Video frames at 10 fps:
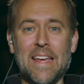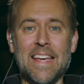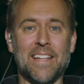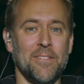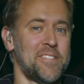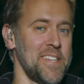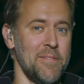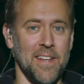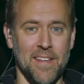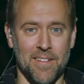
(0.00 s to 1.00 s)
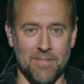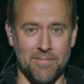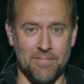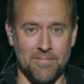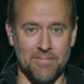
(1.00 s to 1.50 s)
inclusivity
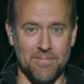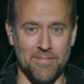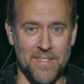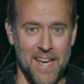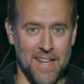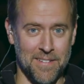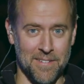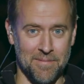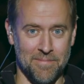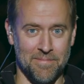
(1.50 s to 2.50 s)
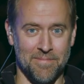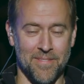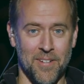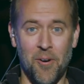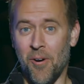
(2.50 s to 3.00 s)
yet?
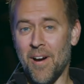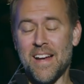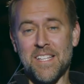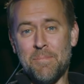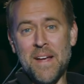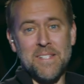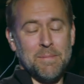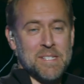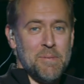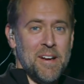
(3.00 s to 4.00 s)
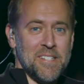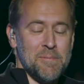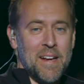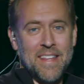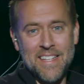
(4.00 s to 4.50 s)
Or has the pendulum
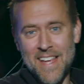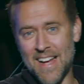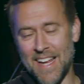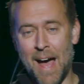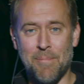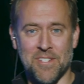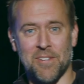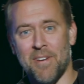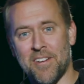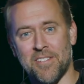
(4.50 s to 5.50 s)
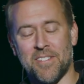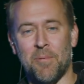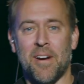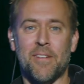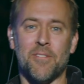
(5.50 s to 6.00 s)
swung in the exact opposite direction to
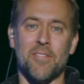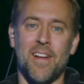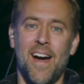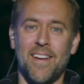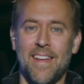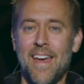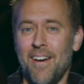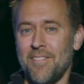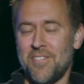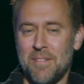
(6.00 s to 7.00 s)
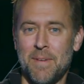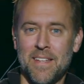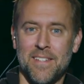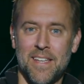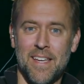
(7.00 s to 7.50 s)
where if you're not
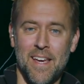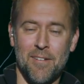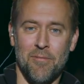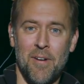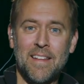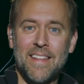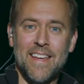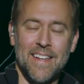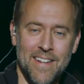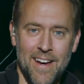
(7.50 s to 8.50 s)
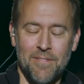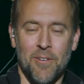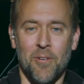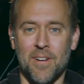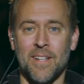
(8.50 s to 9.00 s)
LGBT friendly enough,
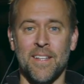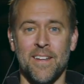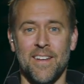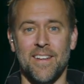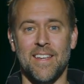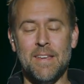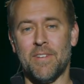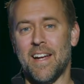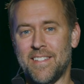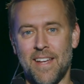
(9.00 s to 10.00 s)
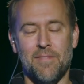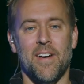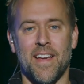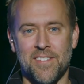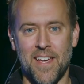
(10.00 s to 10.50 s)
or even
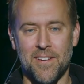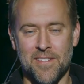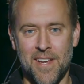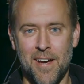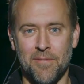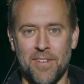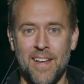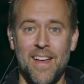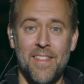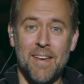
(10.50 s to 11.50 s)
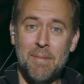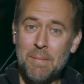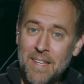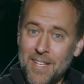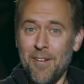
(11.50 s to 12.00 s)
identifying as gay yourself, that
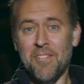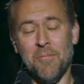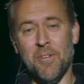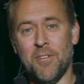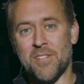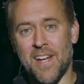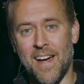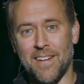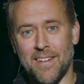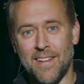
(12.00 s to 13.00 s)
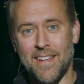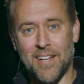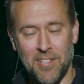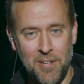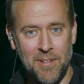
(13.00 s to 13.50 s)
maybe you're the one who's not
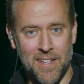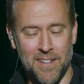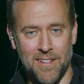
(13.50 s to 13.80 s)
included,